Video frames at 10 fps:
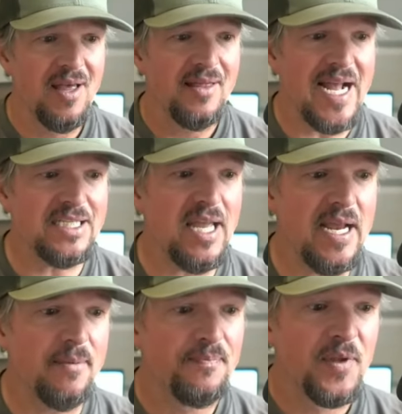That's
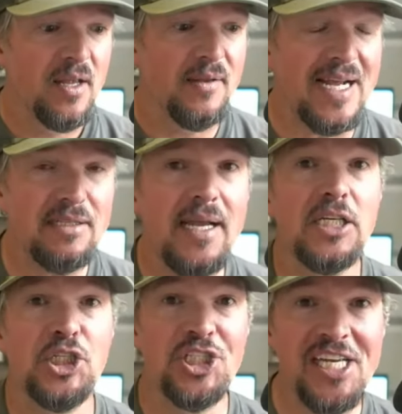like, that's like a
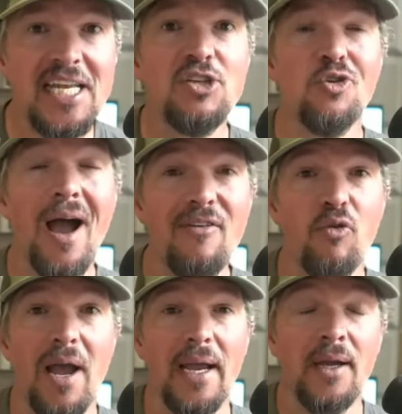shitty
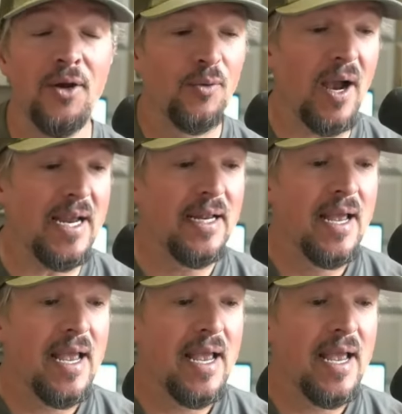driveway, right?